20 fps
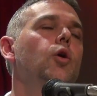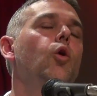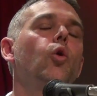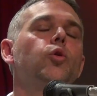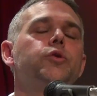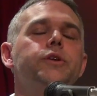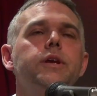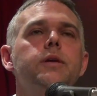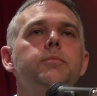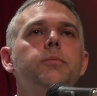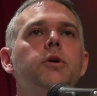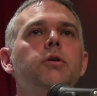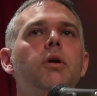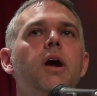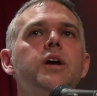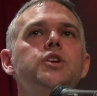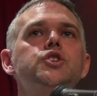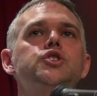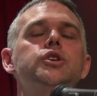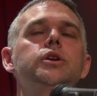halting
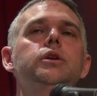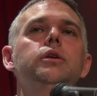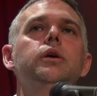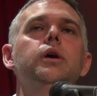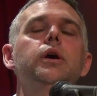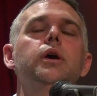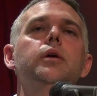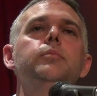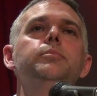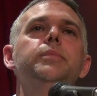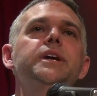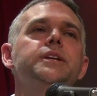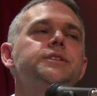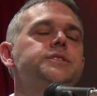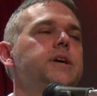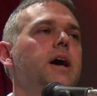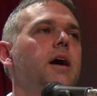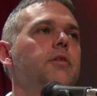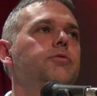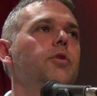immigration, being
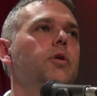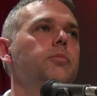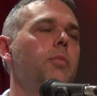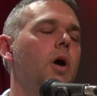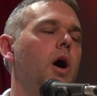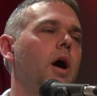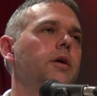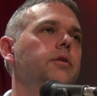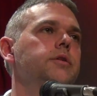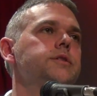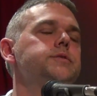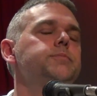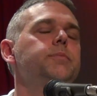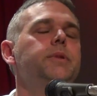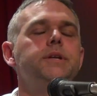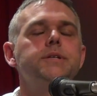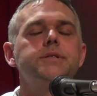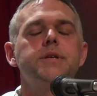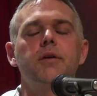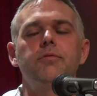tough on migrants,
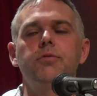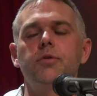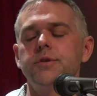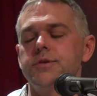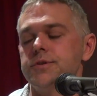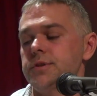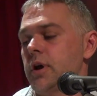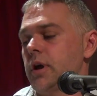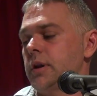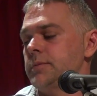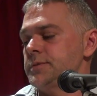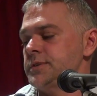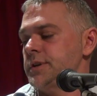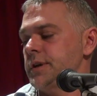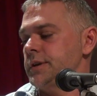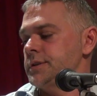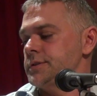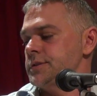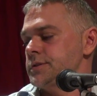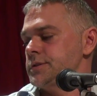being tough on asylum
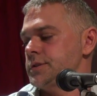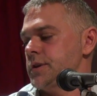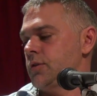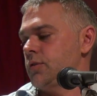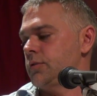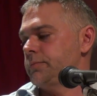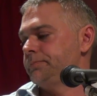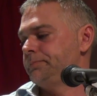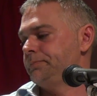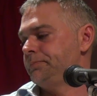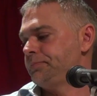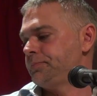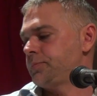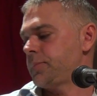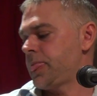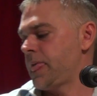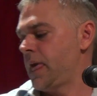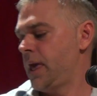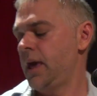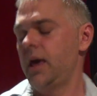seekers and so on.
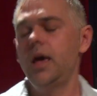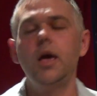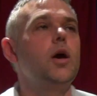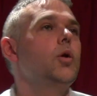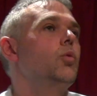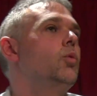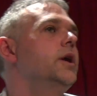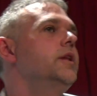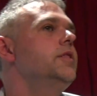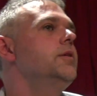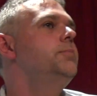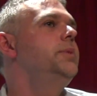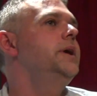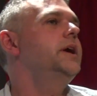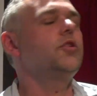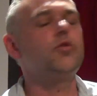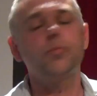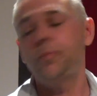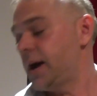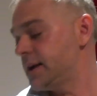One of the
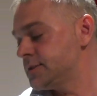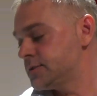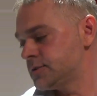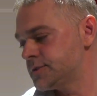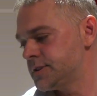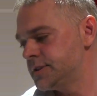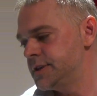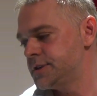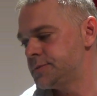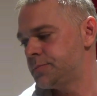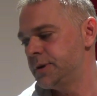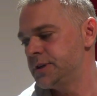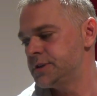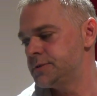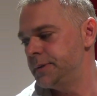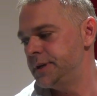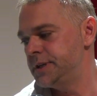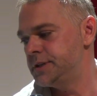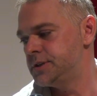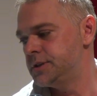biggest puzzles, and this
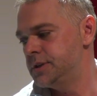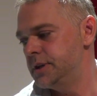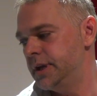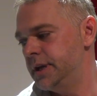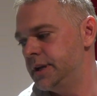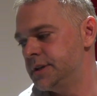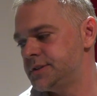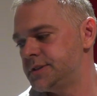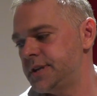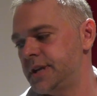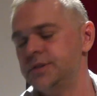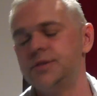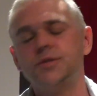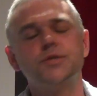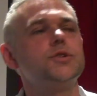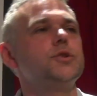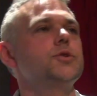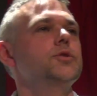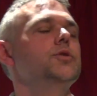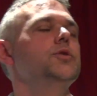brings me, in a sense,
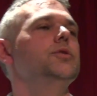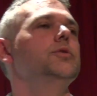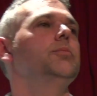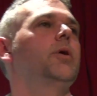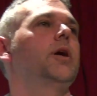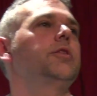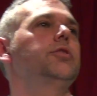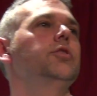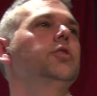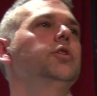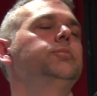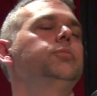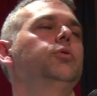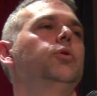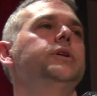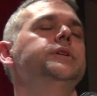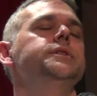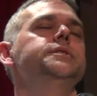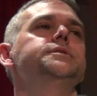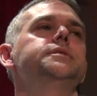to my third
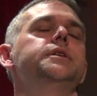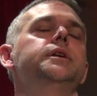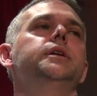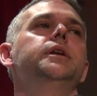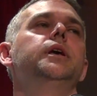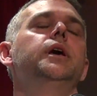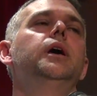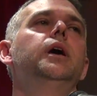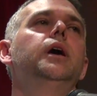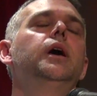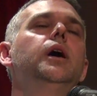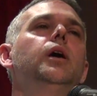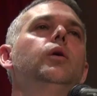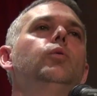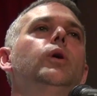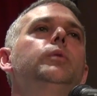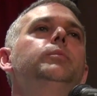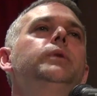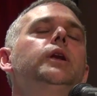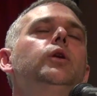point, is that
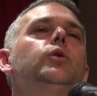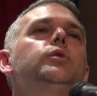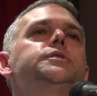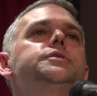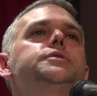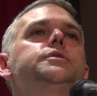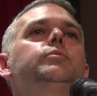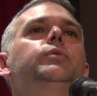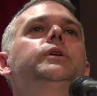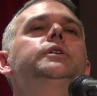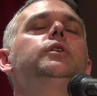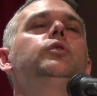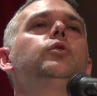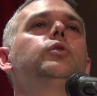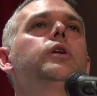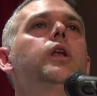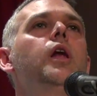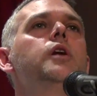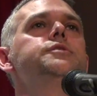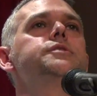when you look
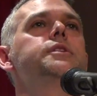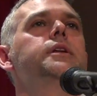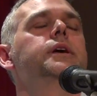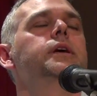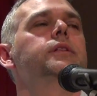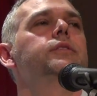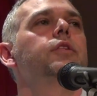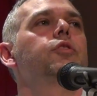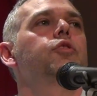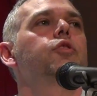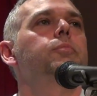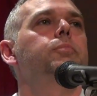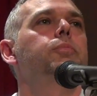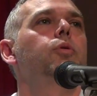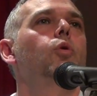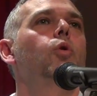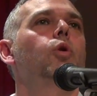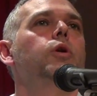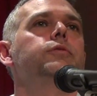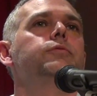closely at the
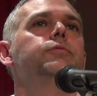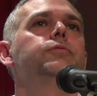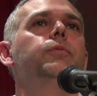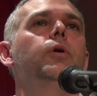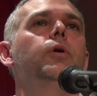support